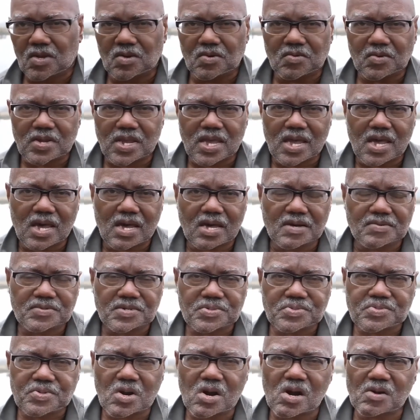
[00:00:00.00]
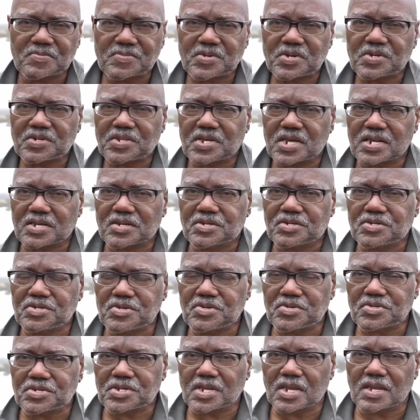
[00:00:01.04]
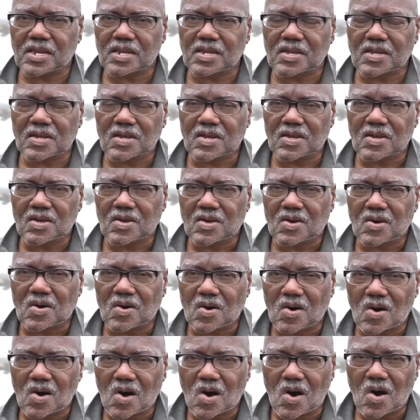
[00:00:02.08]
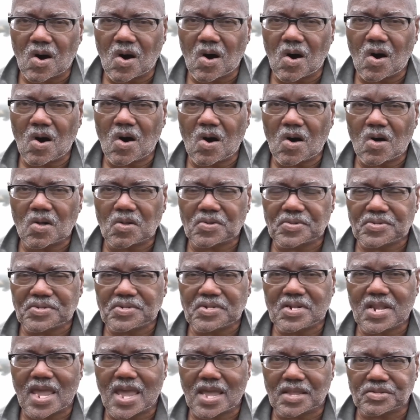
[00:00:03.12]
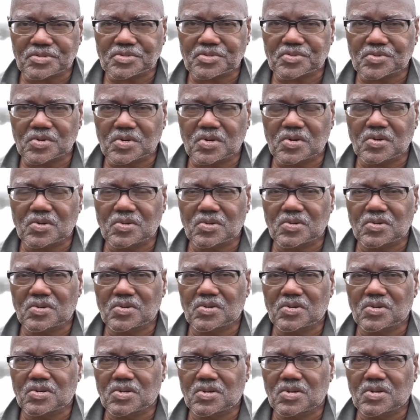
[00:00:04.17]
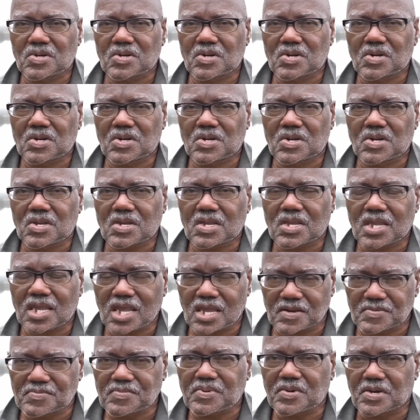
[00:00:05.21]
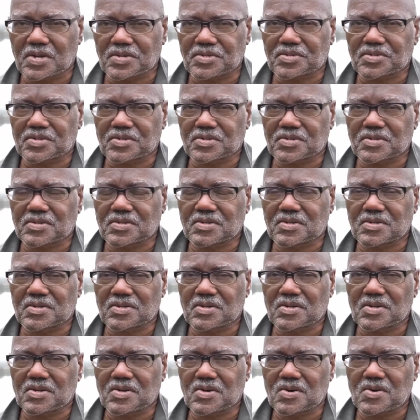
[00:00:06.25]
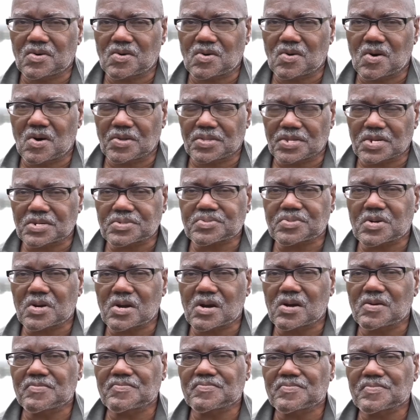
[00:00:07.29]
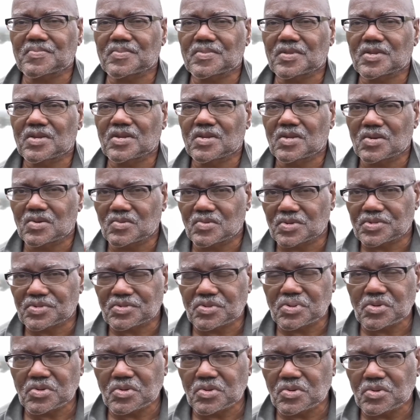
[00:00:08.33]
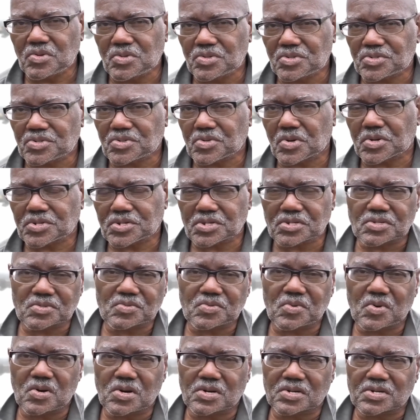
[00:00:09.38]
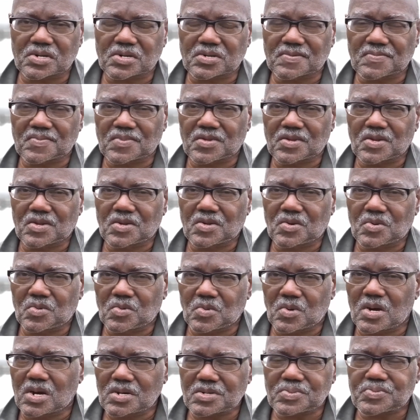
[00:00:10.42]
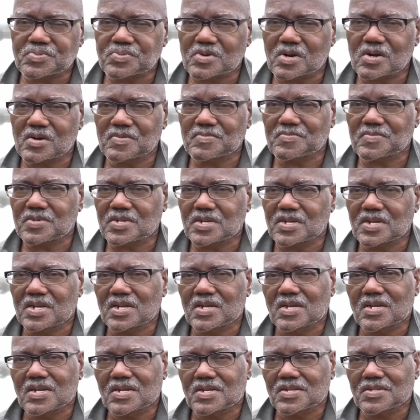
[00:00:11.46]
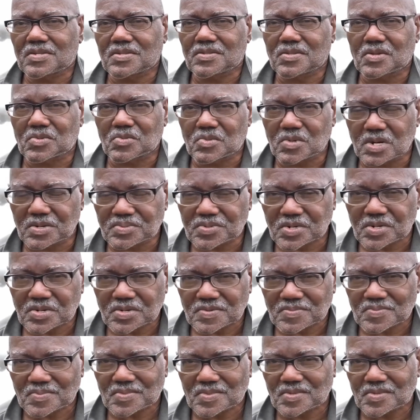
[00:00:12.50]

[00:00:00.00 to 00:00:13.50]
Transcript: we have a farmer that is using all natural inputs on their farm with 2 sources of water. One from the river,